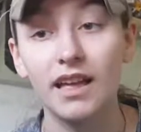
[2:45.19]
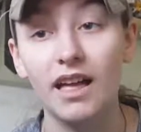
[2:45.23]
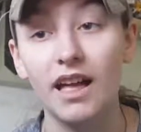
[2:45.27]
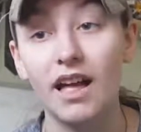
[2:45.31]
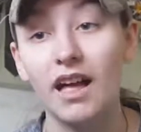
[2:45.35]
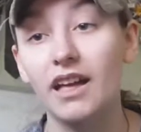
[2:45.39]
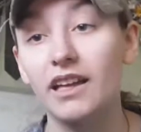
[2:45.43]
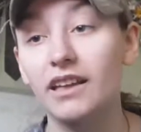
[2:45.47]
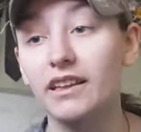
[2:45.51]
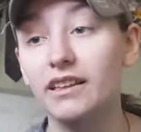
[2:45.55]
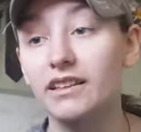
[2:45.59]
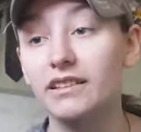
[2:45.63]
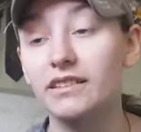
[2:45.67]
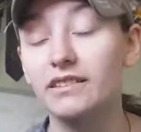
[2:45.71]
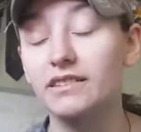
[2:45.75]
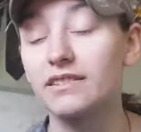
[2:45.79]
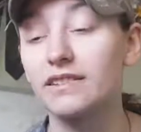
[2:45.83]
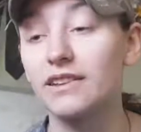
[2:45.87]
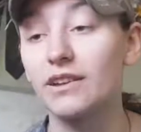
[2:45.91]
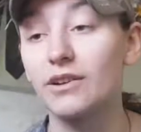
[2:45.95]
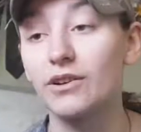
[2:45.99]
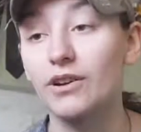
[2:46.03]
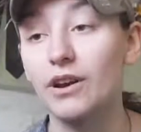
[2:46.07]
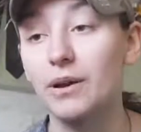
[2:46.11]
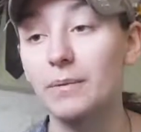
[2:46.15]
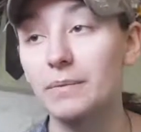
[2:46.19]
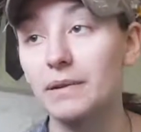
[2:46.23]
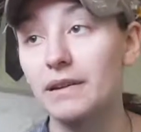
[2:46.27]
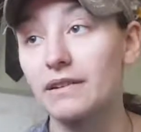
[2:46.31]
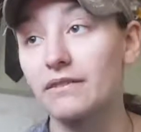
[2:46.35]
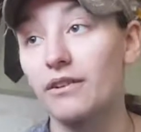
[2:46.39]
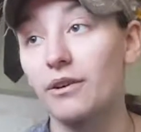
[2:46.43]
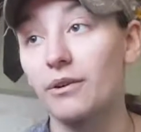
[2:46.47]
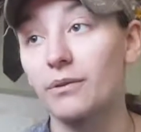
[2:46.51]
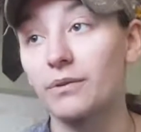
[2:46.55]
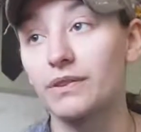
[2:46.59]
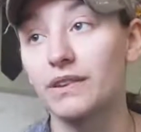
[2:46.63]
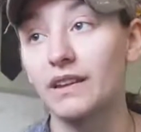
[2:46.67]
I still can't believe
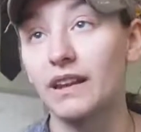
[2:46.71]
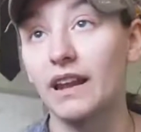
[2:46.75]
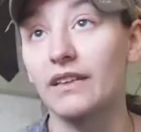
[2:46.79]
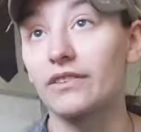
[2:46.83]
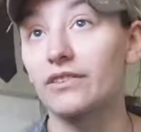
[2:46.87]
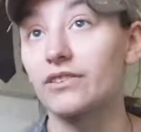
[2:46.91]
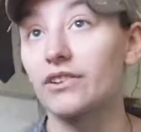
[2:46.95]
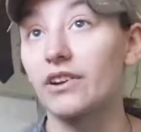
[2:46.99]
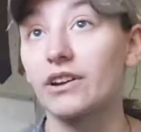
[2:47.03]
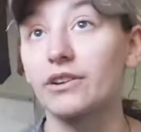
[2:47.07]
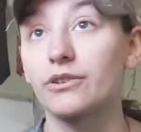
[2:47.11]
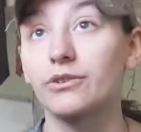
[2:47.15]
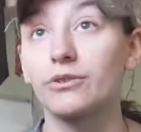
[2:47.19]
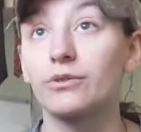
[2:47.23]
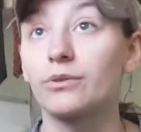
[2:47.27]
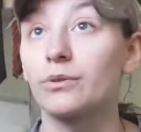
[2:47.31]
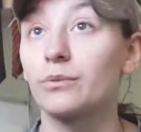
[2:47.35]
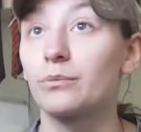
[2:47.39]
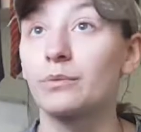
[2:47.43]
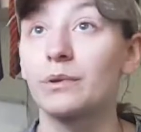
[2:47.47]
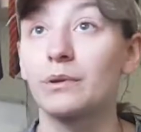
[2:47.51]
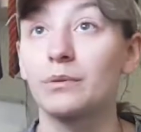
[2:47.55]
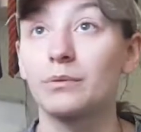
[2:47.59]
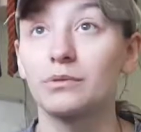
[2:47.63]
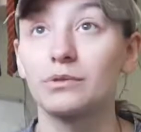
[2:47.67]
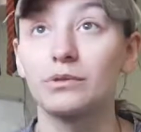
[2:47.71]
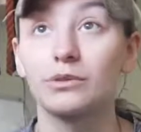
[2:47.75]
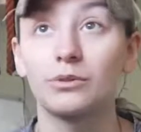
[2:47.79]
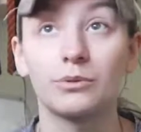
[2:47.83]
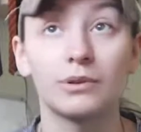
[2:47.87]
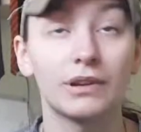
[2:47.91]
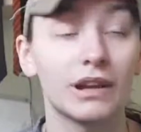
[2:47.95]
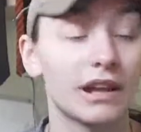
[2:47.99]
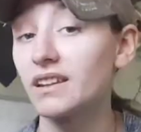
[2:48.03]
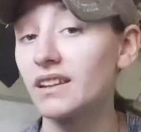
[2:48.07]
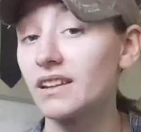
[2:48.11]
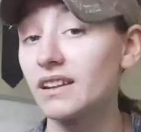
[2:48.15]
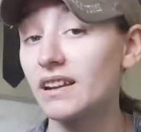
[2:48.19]
I was in that script call and we were doing
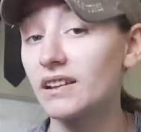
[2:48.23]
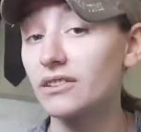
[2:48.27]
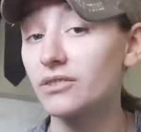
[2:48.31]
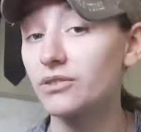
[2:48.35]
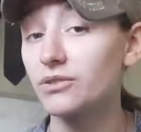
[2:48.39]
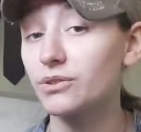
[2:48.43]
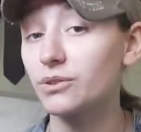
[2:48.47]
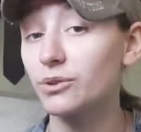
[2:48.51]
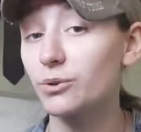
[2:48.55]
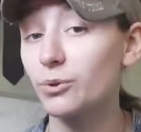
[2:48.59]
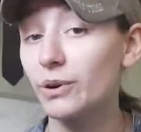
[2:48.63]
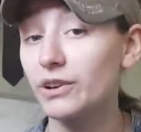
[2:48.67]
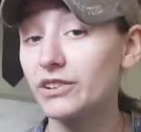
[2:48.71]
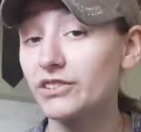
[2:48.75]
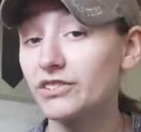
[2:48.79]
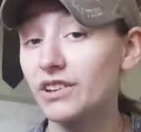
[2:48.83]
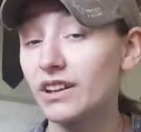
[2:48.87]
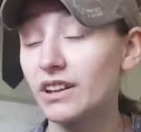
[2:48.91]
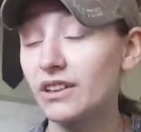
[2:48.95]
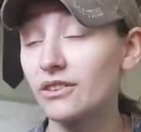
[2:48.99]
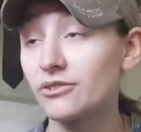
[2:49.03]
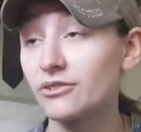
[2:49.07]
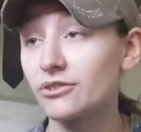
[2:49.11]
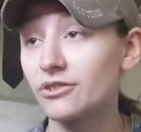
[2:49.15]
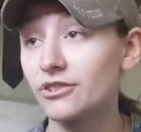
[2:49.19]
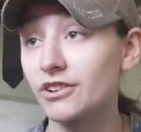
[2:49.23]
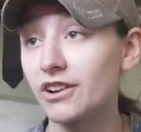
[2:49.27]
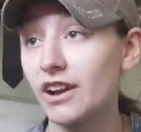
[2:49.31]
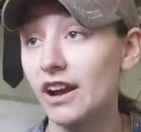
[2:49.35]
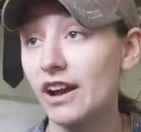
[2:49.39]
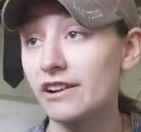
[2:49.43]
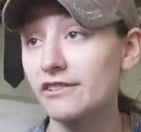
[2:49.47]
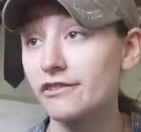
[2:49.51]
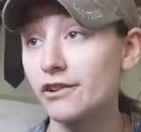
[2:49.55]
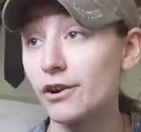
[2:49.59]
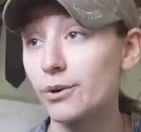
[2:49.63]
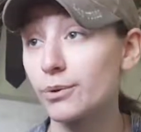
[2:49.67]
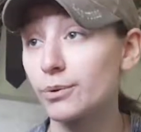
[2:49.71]
that. The next question is from
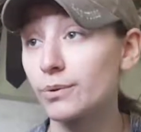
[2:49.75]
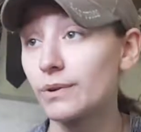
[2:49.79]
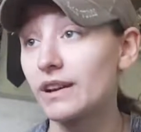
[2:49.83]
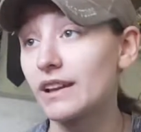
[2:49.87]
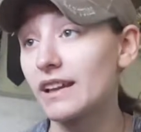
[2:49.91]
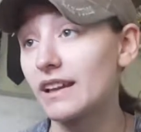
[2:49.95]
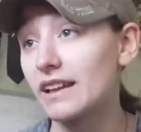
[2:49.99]
Cairo.